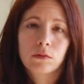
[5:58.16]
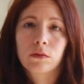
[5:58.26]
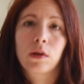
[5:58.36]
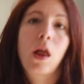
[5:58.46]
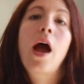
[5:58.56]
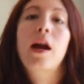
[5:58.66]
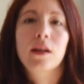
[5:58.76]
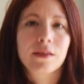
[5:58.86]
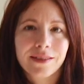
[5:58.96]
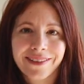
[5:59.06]

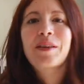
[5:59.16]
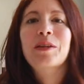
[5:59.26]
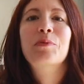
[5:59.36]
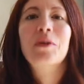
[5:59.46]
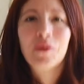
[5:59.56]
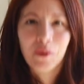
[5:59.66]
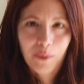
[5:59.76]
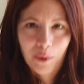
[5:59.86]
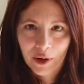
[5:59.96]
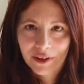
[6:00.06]
relax. That's my
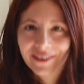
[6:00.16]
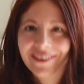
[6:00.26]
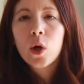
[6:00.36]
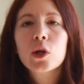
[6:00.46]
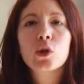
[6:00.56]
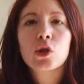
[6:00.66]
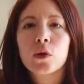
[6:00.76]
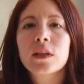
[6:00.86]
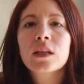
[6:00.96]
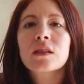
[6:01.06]
favorite part. When you're
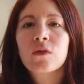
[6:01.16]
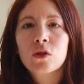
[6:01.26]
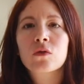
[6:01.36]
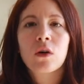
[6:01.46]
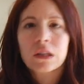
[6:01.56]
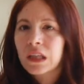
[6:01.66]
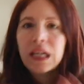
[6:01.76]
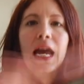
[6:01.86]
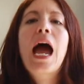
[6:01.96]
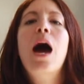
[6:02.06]
doing this, first of all, it's like
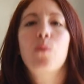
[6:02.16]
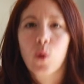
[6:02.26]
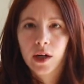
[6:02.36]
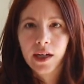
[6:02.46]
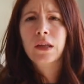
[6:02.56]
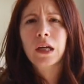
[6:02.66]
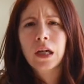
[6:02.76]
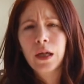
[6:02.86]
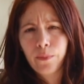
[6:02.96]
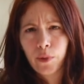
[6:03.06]
an ab workout. Like I
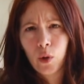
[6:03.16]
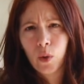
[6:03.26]
got a bear